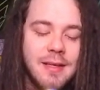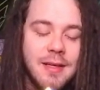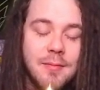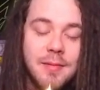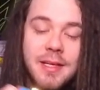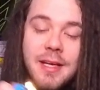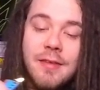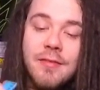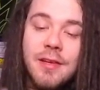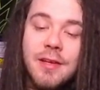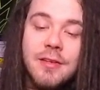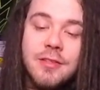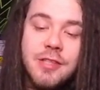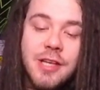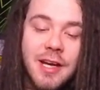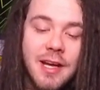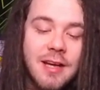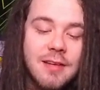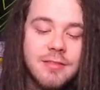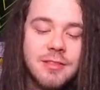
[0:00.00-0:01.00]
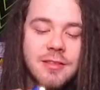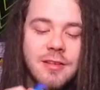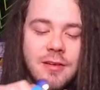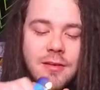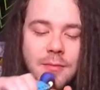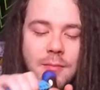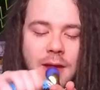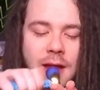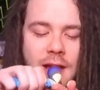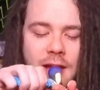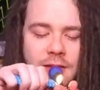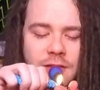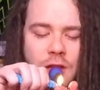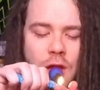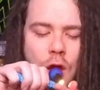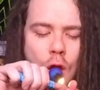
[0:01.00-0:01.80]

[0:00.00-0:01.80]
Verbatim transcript: But definitely go check out Skunk Bag.